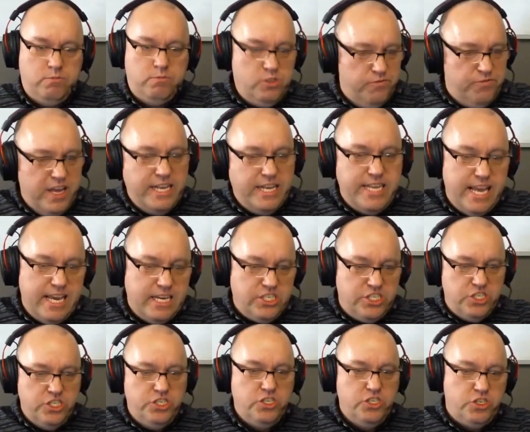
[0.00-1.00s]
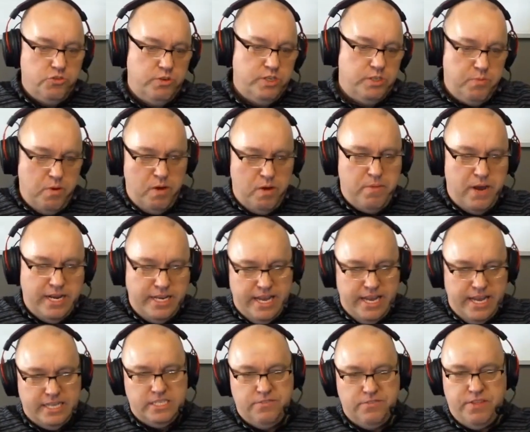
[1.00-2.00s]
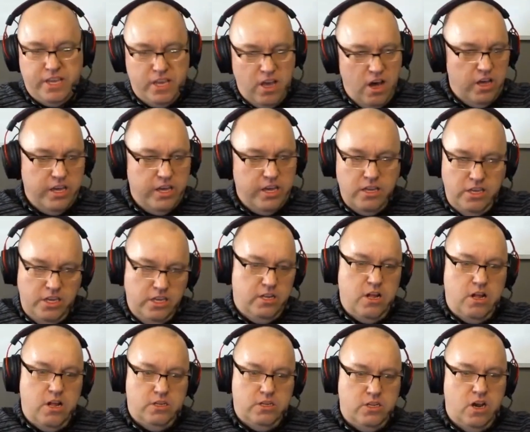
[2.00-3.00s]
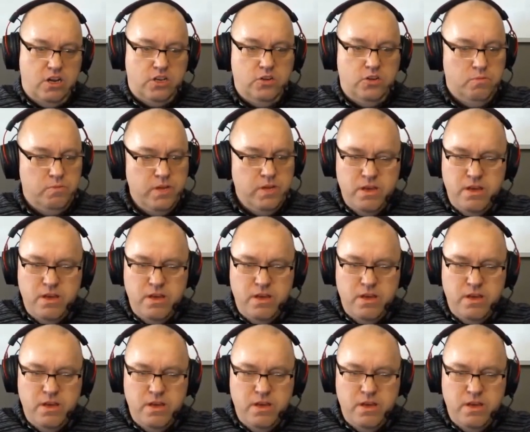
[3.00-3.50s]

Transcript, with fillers: So if they text you, you should respond by text. If they call you, you t- talk to them.